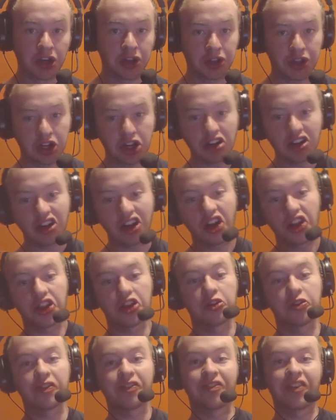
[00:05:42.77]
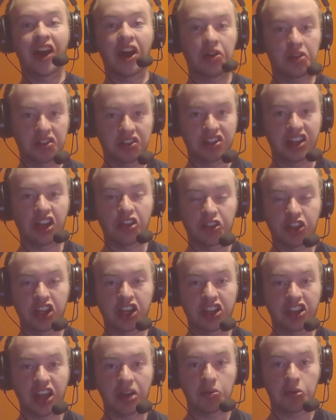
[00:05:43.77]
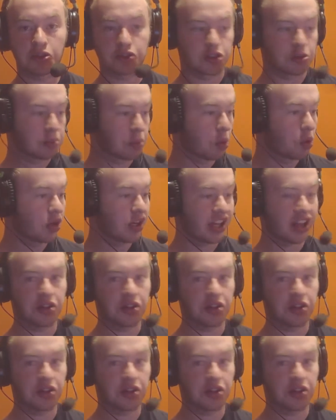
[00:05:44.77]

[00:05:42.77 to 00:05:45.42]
there are other routers out there that will support